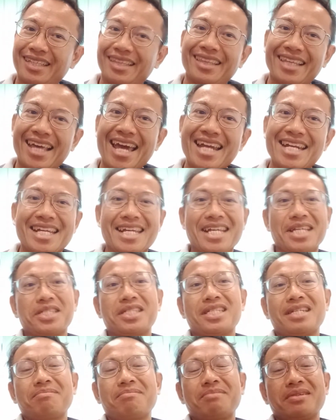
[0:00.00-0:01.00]
that is
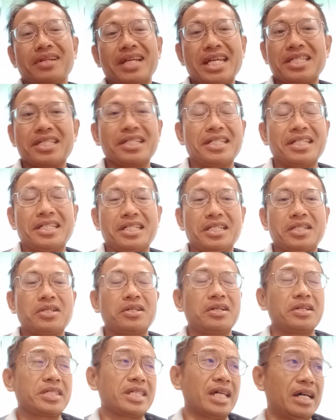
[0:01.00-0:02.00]
stipulated in the course